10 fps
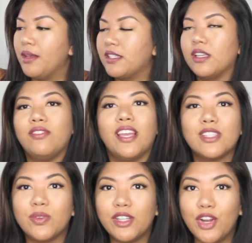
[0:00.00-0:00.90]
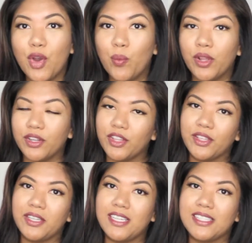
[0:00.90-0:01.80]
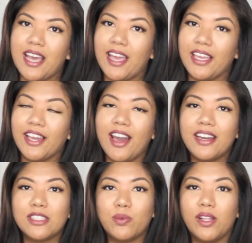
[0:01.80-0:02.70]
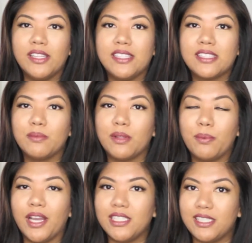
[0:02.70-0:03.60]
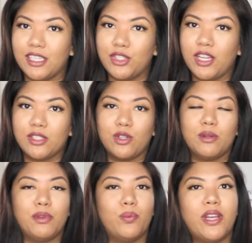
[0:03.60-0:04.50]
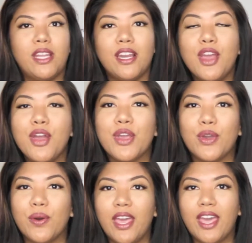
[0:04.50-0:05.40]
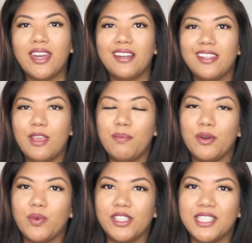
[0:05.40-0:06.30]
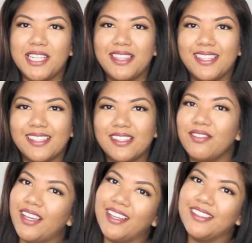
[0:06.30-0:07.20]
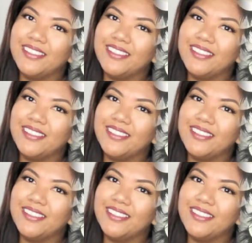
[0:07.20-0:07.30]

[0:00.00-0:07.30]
So if you guys want to know what are the goodies I got as well as some of the prizes that you guys are going to be winning, go ahead and keep on watching this video.